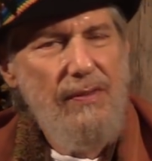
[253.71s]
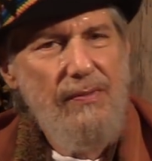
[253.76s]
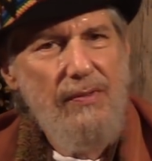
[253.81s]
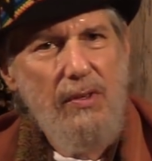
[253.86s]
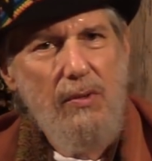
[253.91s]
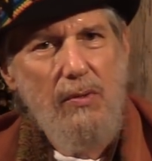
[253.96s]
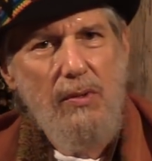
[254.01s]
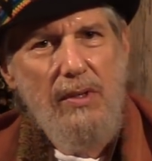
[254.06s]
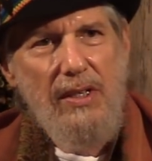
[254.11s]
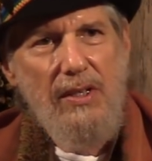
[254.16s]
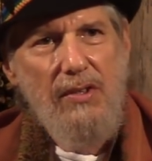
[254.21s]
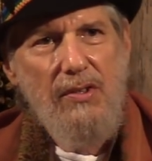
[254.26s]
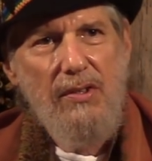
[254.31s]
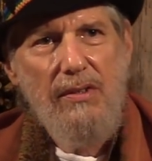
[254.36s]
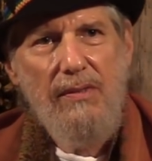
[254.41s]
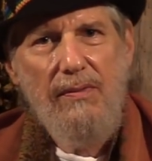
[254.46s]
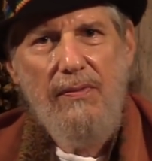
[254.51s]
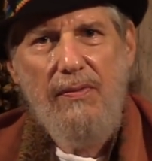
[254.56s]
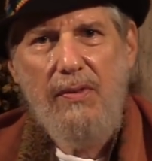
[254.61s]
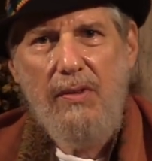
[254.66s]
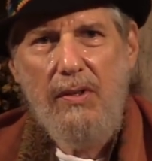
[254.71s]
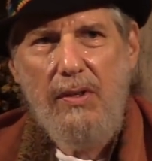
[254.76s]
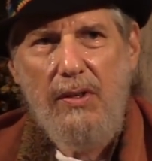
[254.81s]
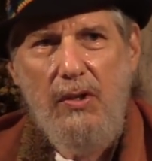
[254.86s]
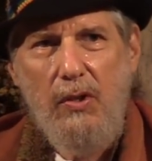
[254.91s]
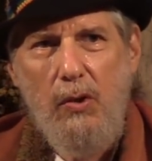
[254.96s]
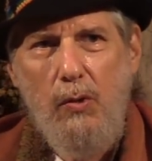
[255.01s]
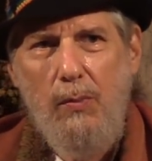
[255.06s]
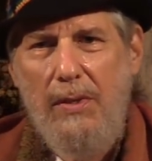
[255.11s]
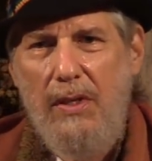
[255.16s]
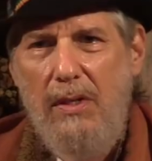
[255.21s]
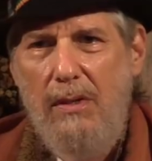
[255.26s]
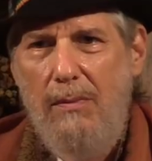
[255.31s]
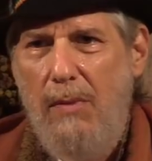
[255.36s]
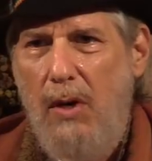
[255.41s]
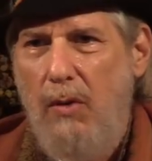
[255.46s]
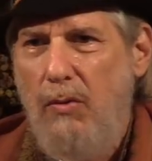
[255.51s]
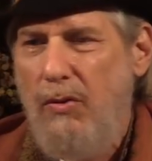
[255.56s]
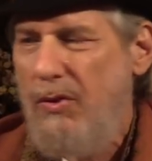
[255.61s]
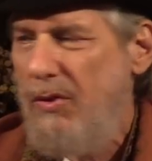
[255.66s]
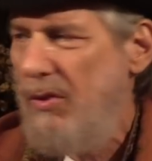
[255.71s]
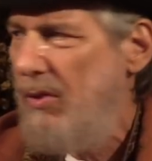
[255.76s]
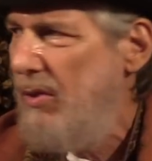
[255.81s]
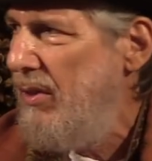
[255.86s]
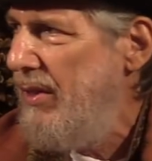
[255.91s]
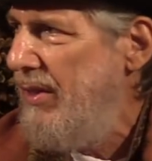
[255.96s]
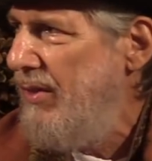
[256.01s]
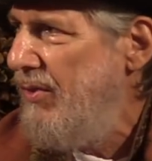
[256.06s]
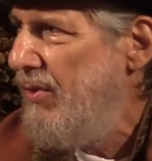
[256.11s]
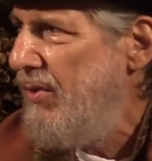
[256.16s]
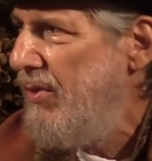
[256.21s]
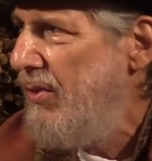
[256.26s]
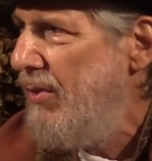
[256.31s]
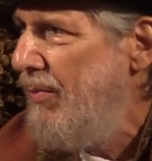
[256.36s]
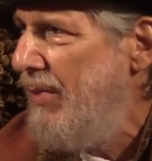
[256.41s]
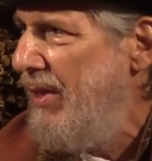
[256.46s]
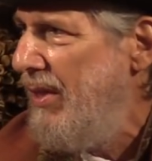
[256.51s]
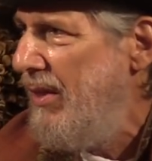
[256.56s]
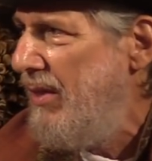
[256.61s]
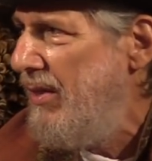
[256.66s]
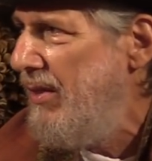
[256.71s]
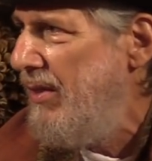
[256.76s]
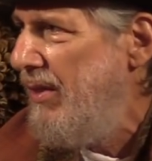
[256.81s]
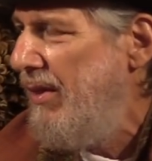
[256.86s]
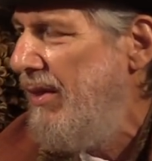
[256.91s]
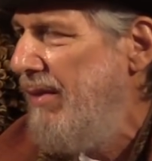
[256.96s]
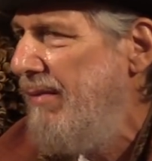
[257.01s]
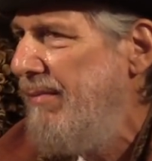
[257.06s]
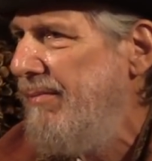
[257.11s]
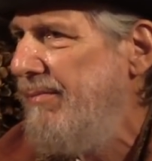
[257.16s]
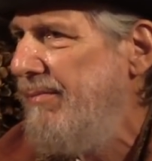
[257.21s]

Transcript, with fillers: of the reason for human emotional instability